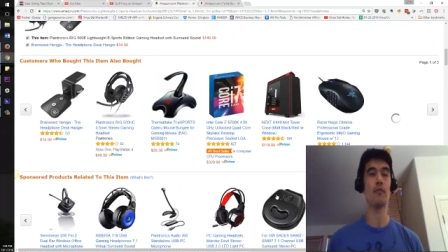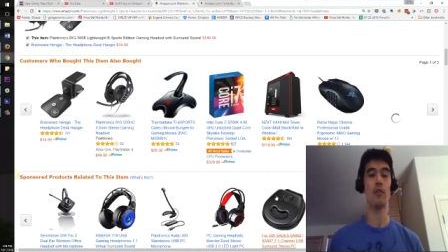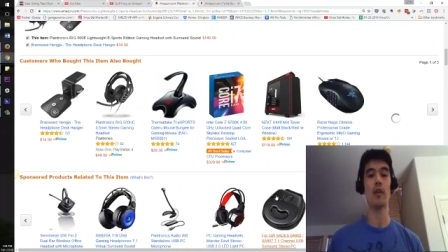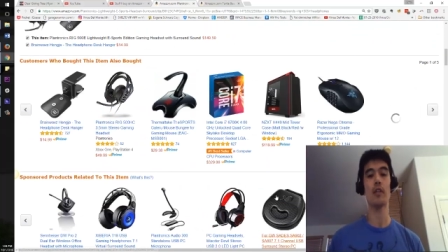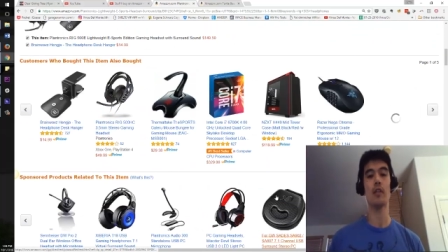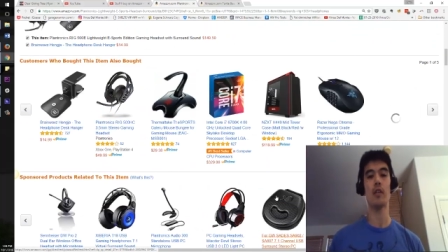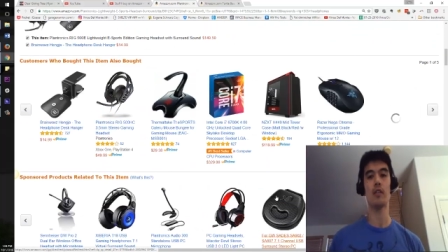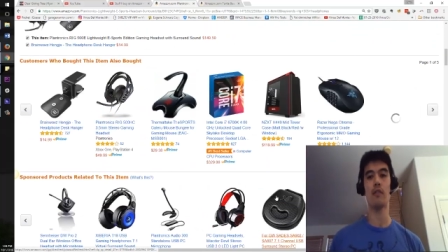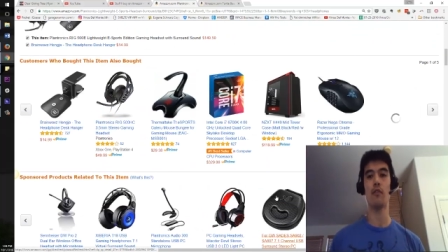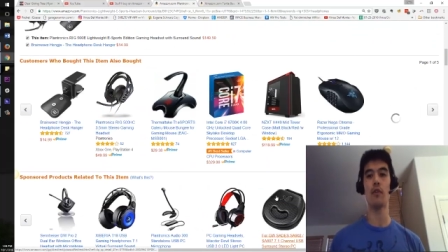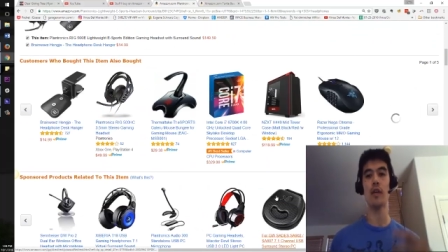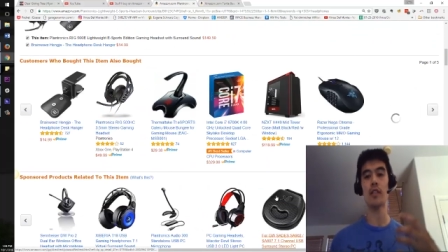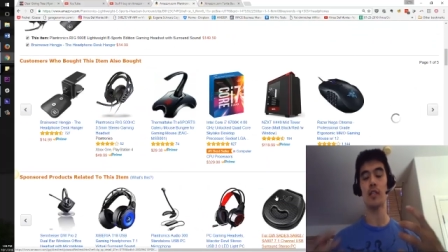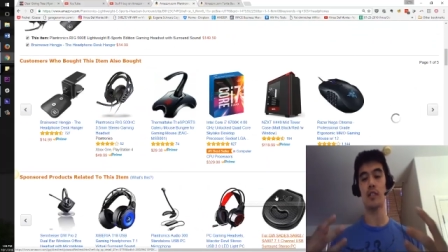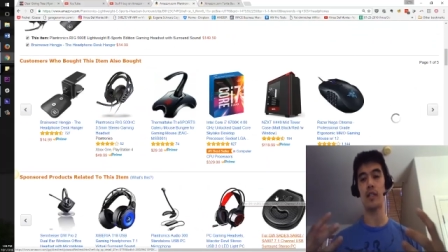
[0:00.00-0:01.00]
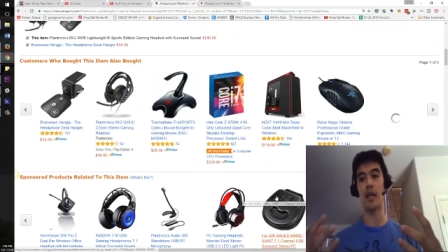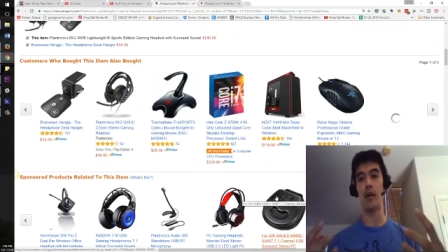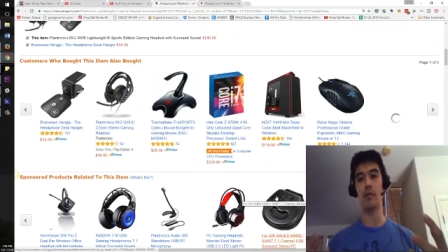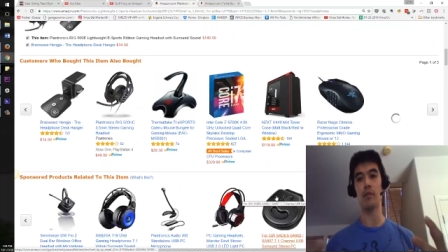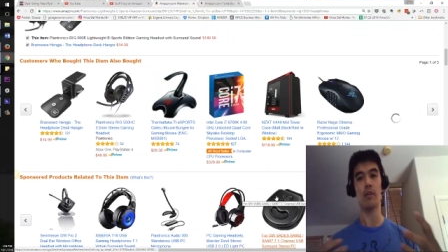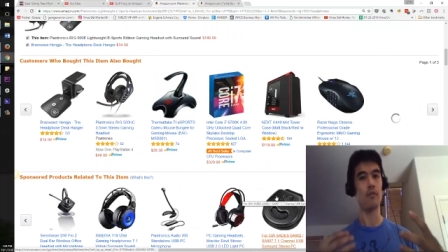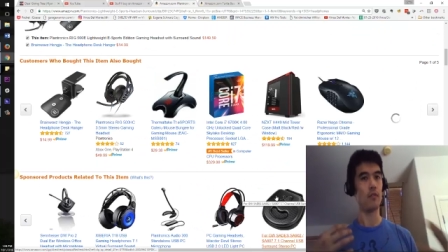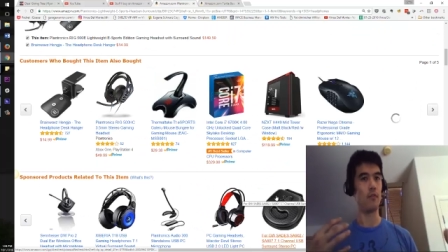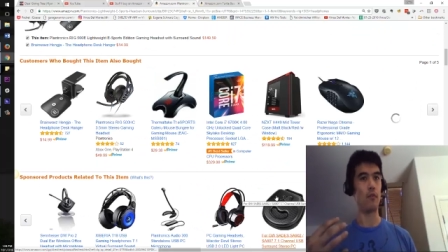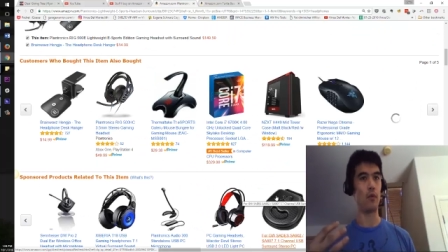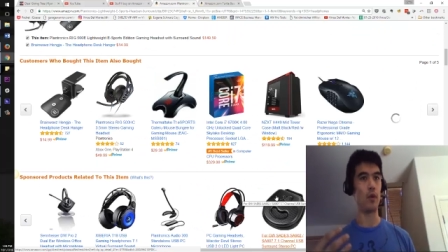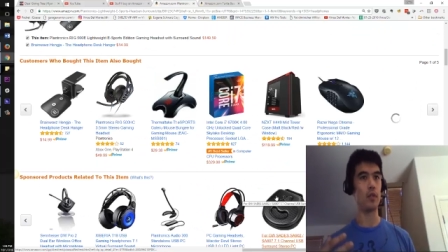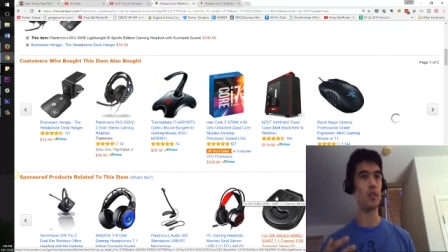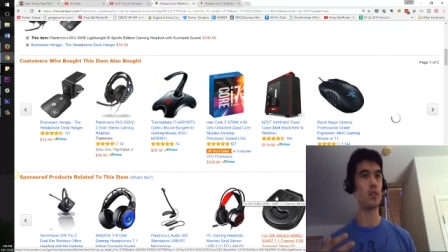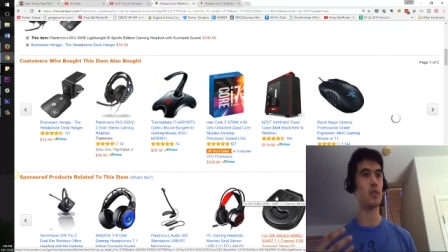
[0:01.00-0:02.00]
if you like these, if you like the sound of the
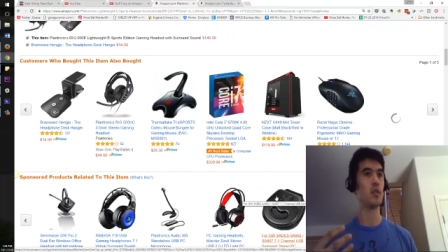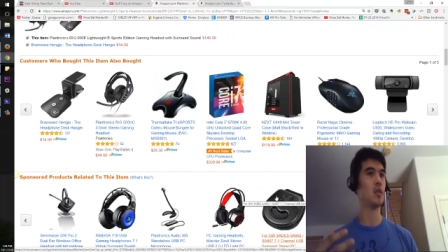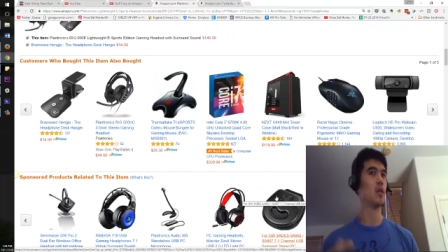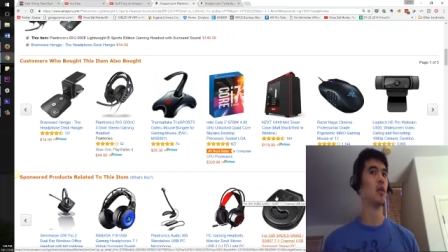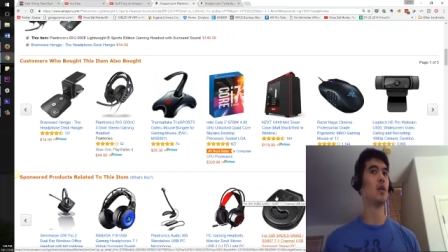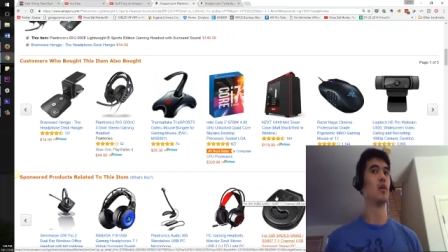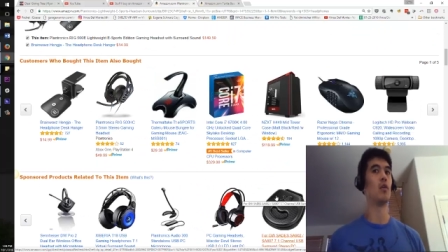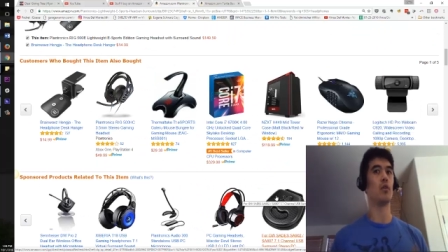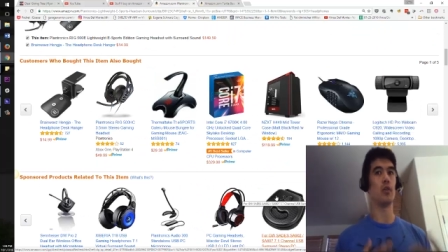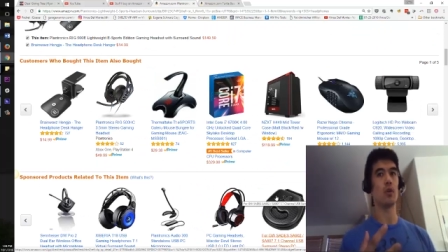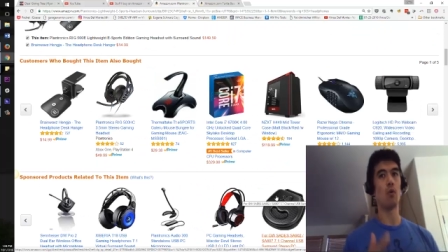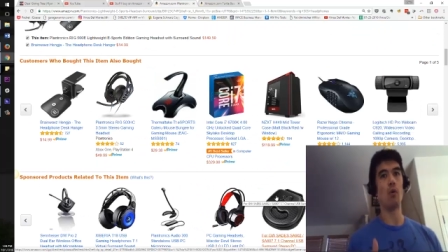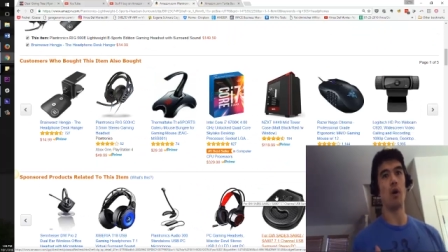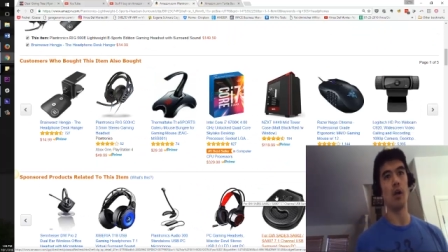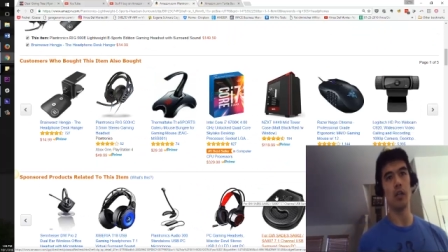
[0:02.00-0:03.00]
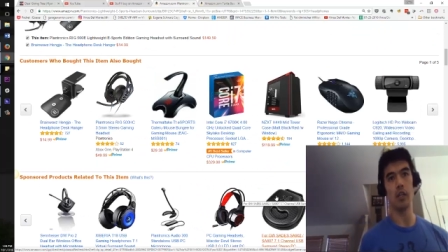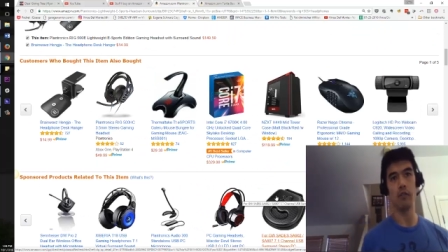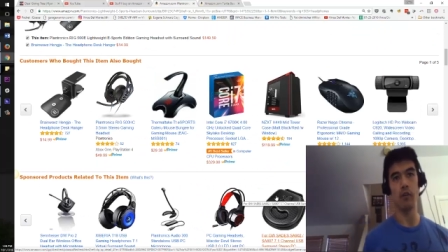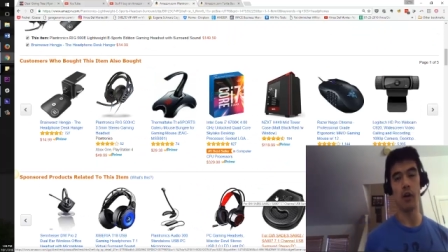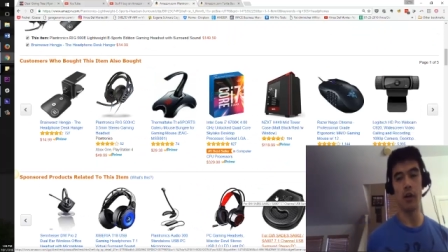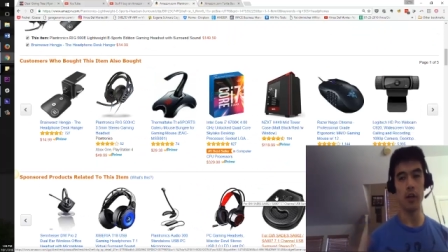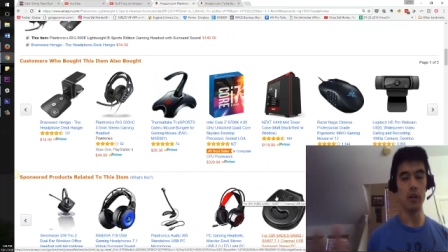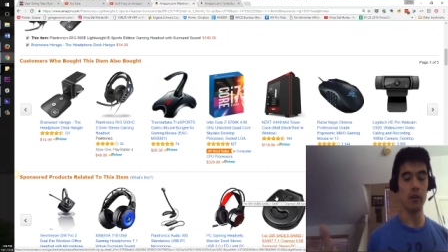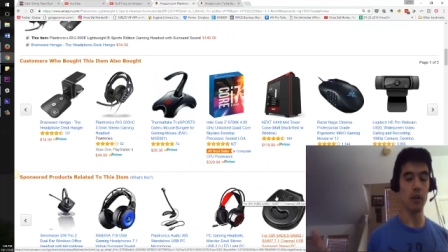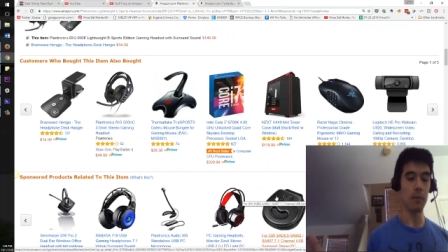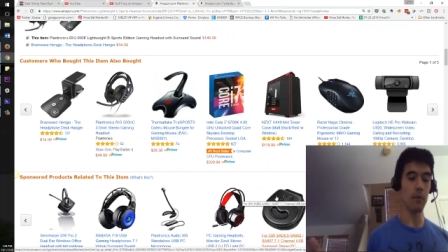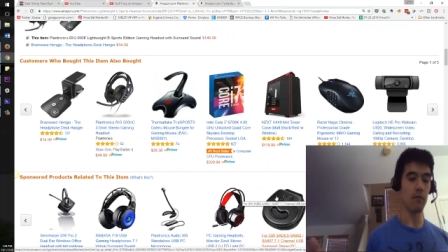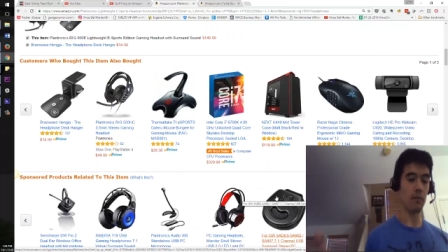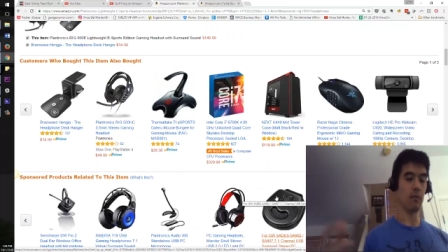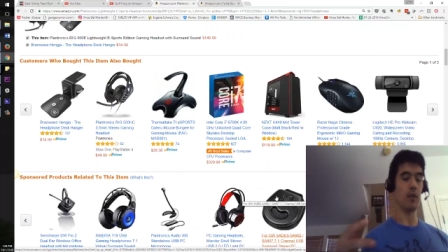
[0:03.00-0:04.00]
voice or the quality of the audio
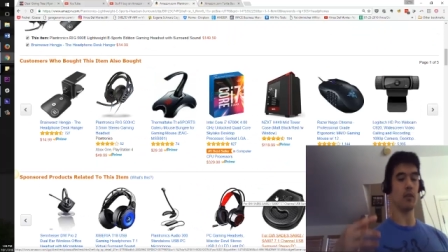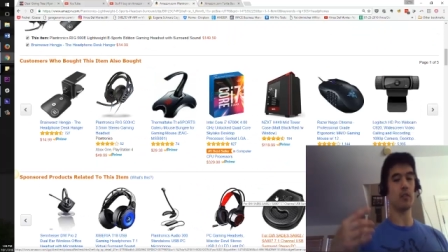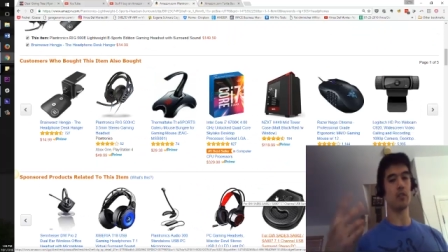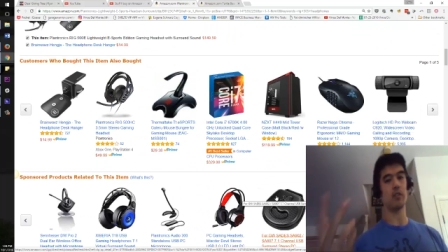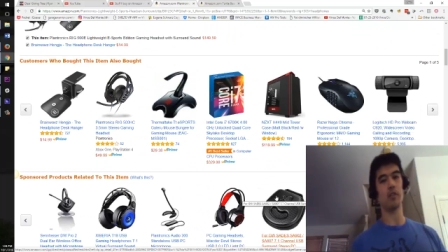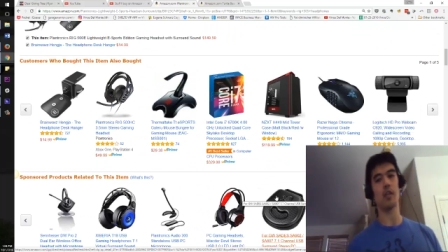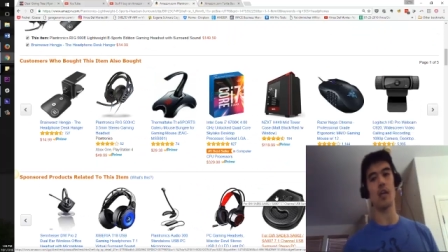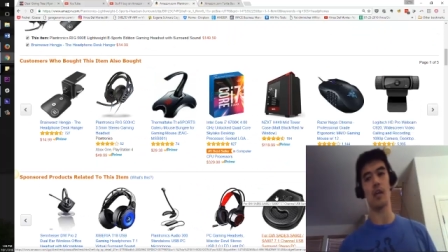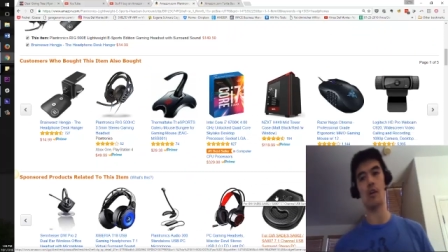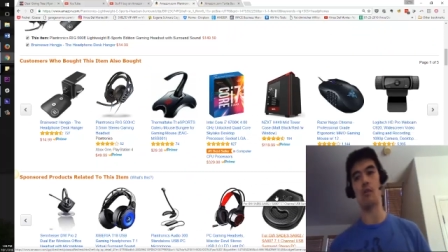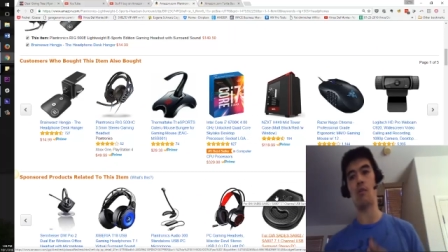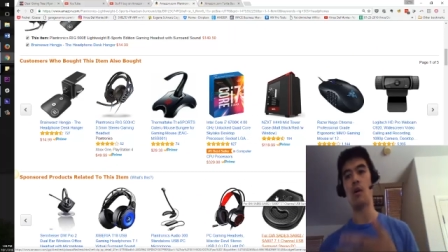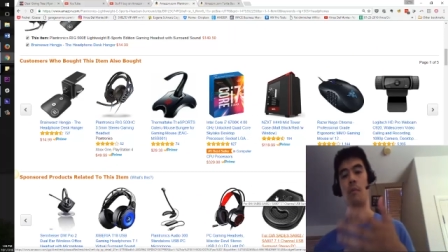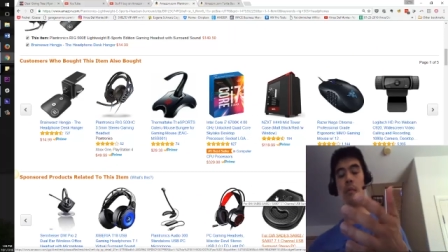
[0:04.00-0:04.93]
coming from this, you can't go wrong.